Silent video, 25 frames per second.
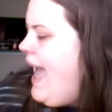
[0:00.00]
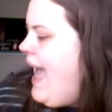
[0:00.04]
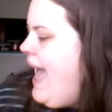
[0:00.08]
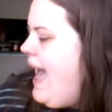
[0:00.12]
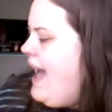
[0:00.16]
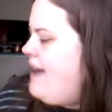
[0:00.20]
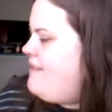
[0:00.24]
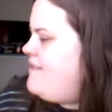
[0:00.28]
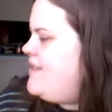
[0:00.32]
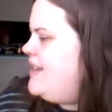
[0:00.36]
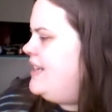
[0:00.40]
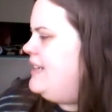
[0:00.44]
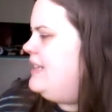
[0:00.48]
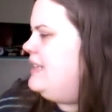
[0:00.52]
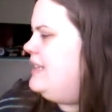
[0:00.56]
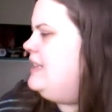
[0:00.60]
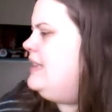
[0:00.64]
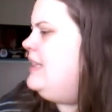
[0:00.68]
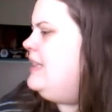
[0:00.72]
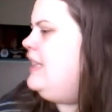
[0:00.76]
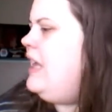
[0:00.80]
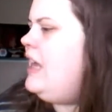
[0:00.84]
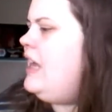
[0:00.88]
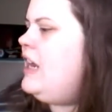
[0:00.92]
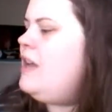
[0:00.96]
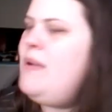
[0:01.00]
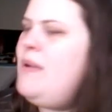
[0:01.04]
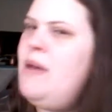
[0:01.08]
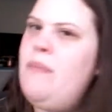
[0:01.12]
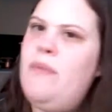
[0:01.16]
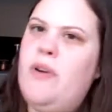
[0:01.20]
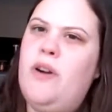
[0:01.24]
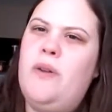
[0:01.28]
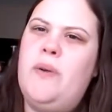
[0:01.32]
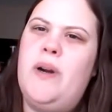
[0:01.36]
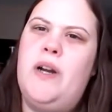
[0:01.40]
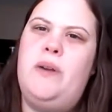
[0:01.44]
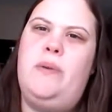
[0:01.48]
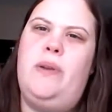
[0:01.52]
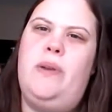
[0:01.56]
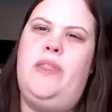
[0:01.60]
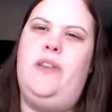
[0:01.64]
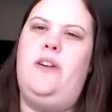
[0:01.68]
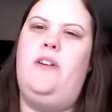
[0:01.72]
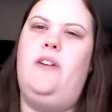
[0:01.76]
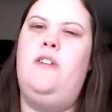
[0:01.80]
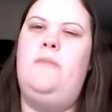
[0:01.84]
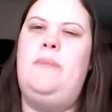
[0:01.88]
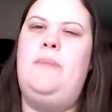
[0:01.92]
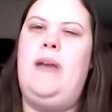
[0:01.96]
have done a little bit more work with
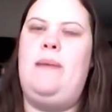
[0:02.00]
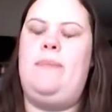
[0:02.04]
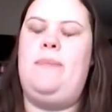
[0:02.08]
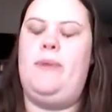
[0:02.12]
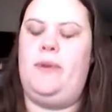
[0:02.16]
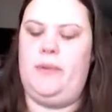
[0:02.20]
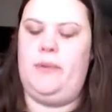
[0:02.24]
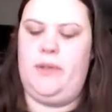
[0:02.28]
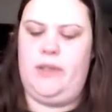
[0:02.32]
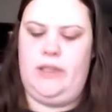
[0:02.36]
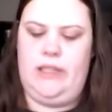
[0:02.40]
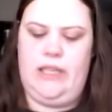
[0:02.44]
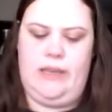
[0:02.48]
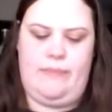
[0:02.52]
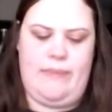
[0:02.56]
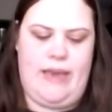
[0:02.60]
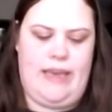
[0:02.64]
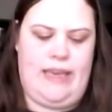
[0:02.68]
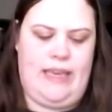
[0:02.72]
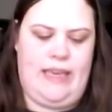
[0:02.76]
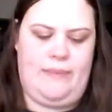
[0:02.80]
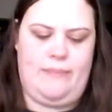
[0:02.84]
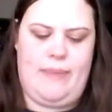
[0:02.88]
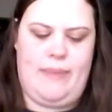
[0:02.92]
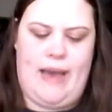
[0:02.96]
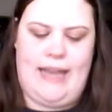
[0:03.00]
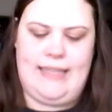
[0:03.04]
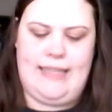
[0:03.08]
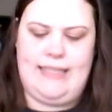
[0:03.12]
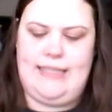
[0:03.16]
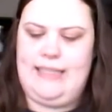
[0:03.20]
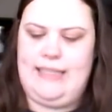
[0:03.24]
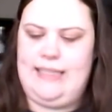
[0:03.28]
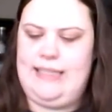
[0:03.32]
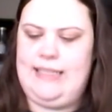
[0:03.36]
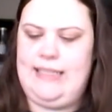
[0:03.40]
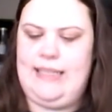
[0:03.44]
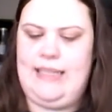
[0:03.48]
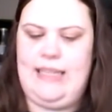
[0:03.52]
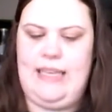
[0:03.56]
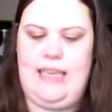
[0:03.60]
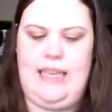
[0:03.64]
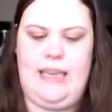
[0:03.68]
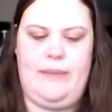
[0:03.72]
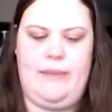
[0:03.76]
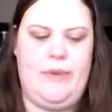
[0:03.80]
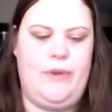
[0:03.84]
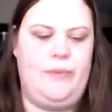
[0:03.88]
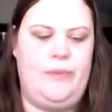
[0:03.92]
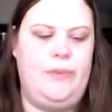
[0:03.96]
the whole paper rolling, making baskets
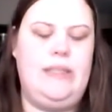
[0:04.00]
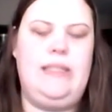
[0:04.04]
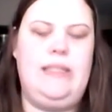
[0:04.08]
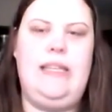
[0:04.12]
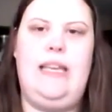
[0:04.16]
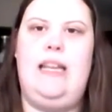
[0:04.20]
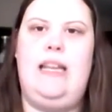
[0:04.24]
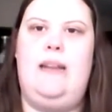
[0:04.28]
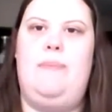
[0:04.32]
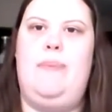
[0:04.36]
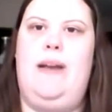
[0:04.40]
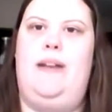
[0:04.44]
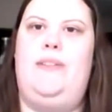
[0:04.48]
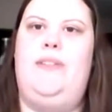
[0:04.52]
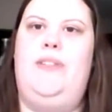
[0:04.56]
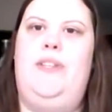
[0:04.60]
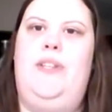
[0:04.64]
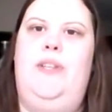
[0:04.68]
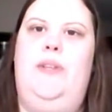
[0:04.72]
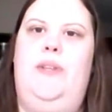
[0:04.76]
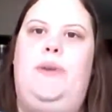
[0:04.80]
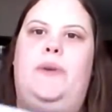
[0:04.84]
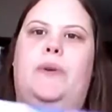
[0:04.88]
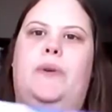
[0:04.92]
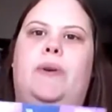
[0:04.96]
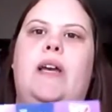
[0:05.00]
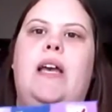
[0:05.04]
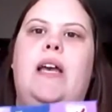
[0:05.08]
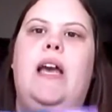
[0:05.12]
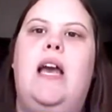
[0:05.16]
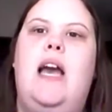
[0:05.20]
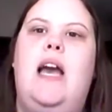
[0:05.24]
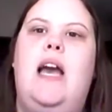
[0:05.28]
thing, but really it amounts to,